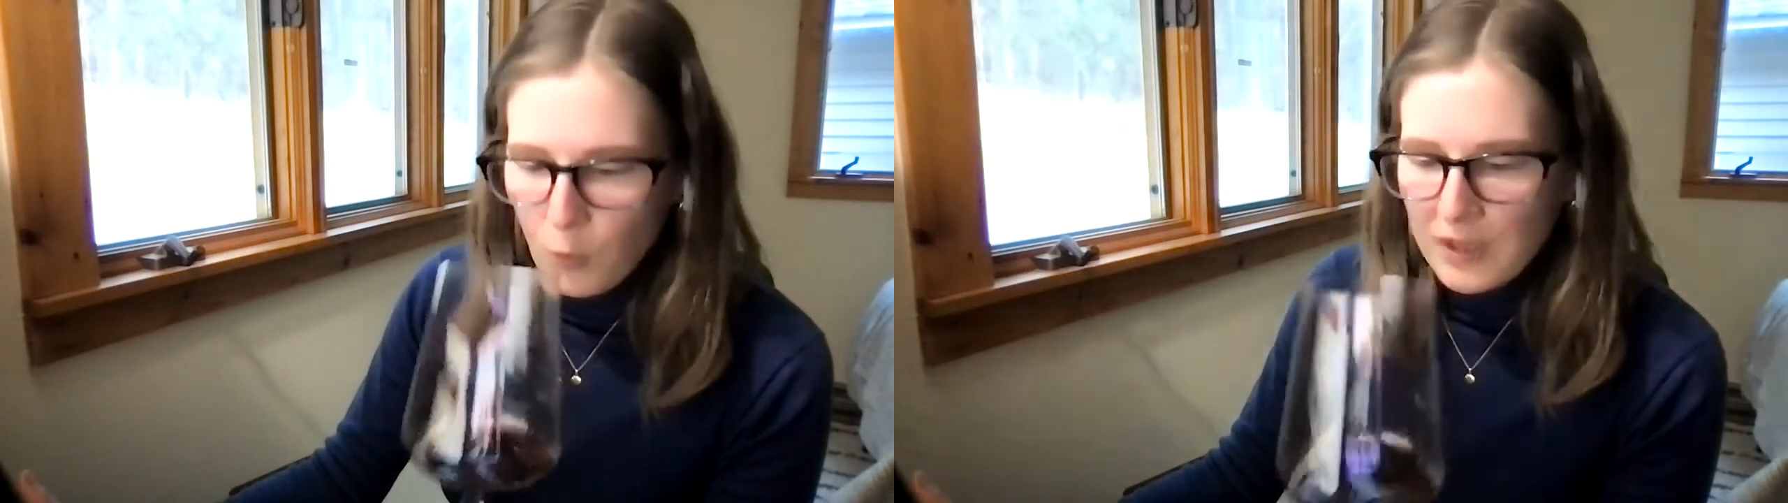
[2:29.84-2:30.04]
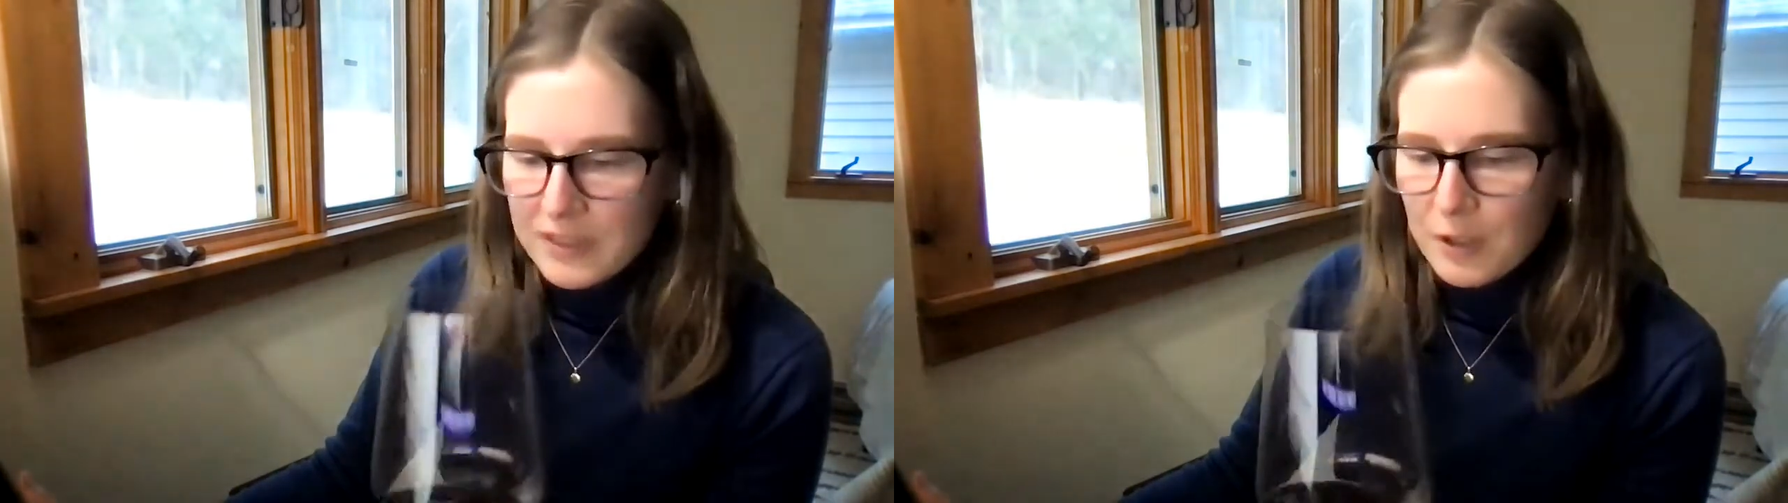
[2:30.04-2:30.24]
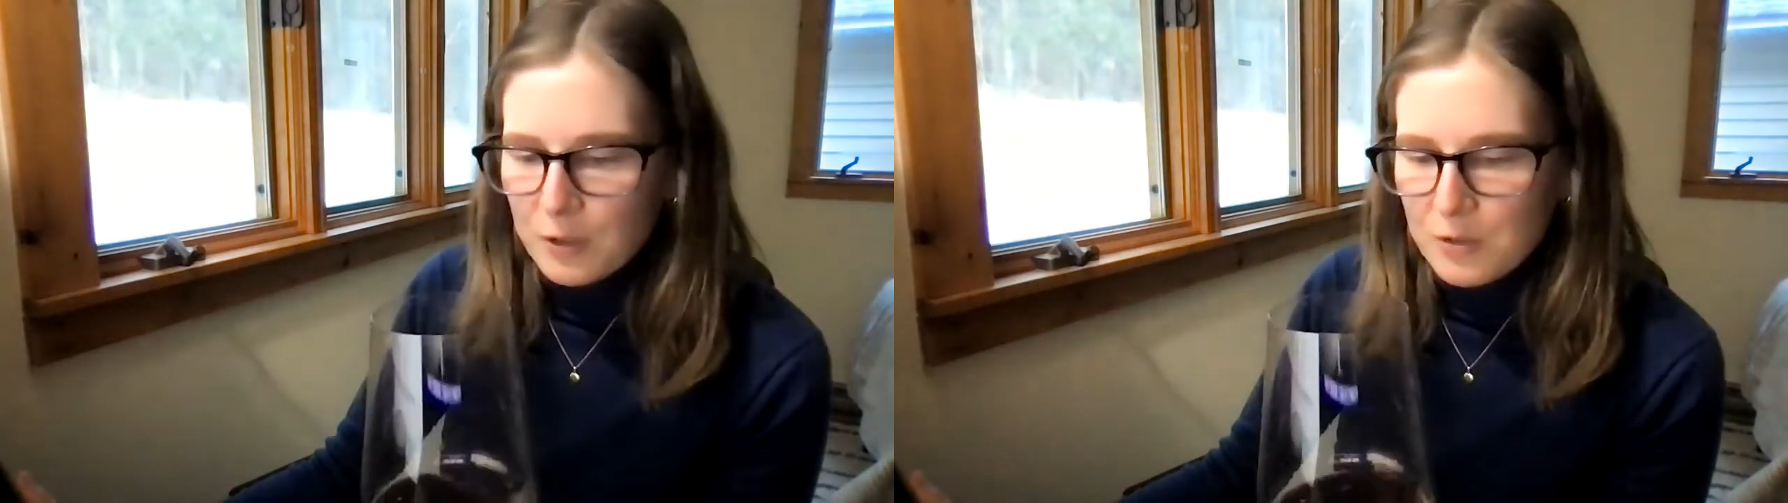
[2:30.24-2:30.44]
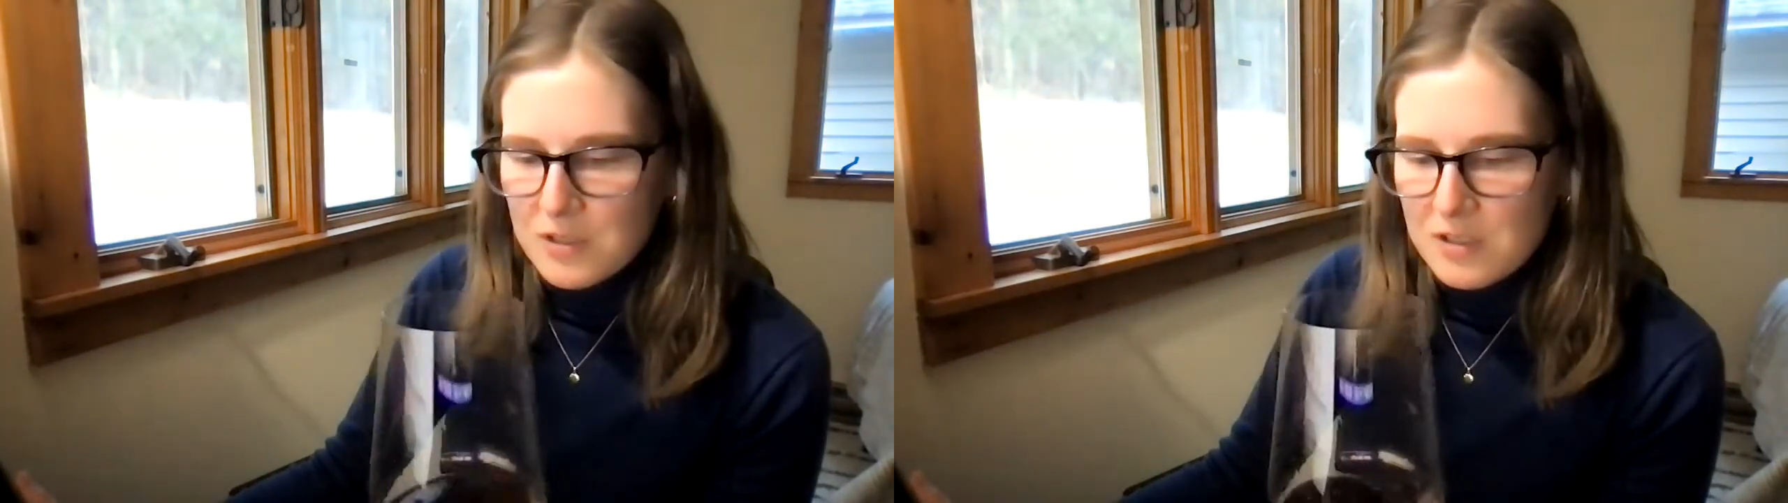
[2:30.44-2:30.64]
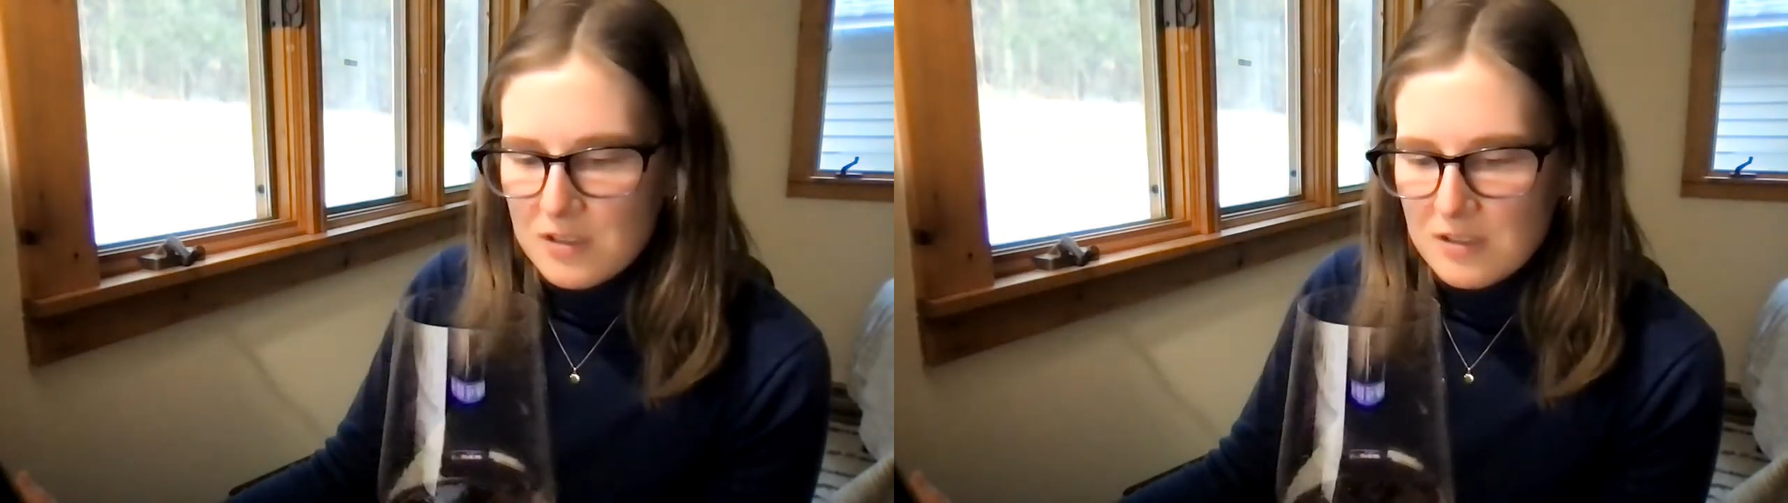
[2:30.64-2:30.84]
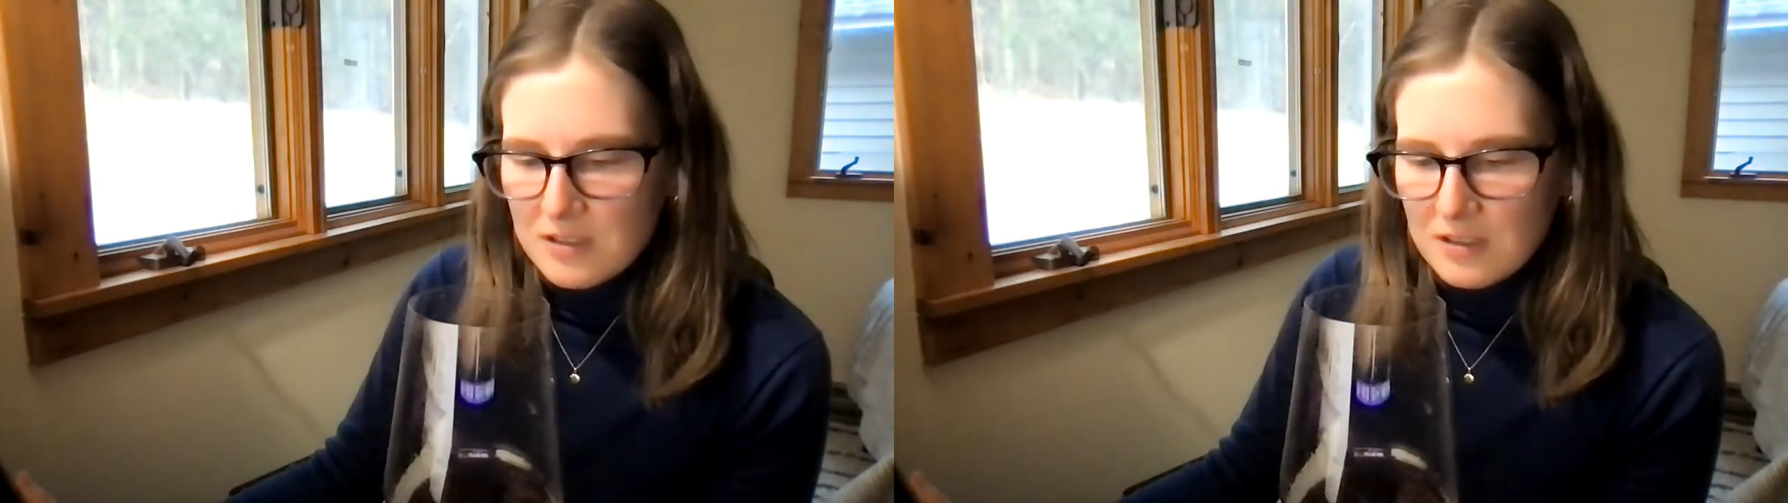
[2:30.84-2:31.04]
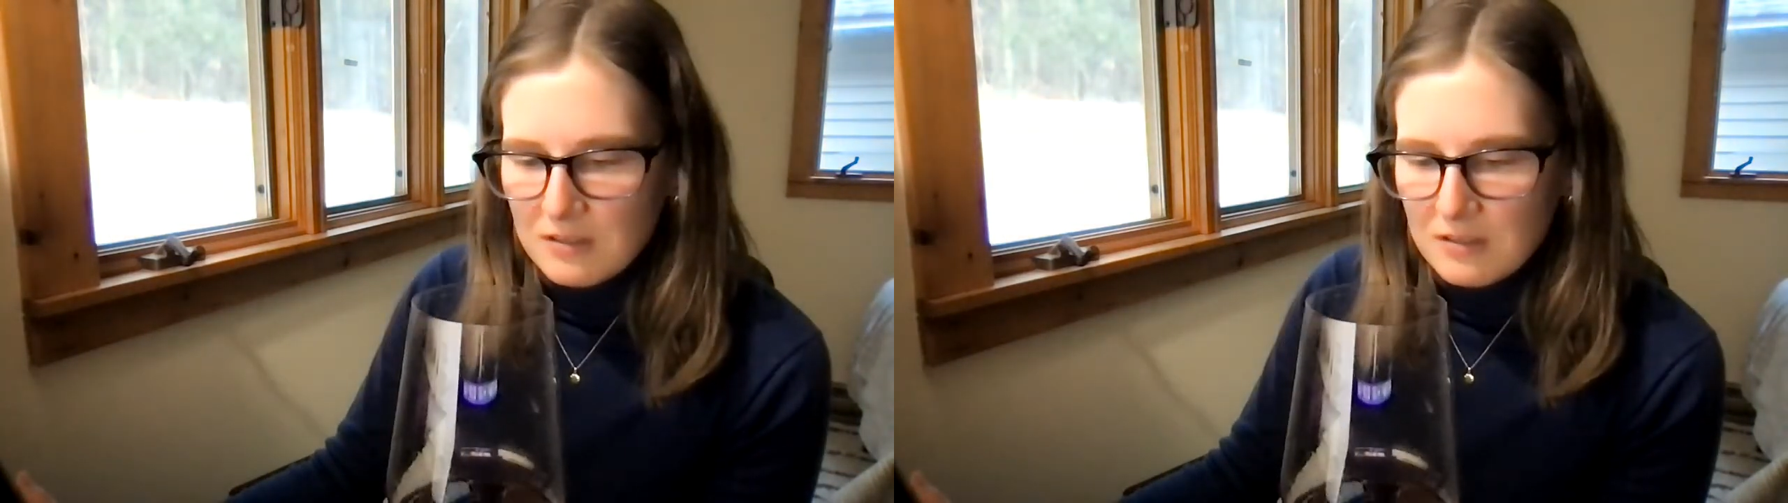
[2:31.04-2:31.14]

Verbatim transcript: what those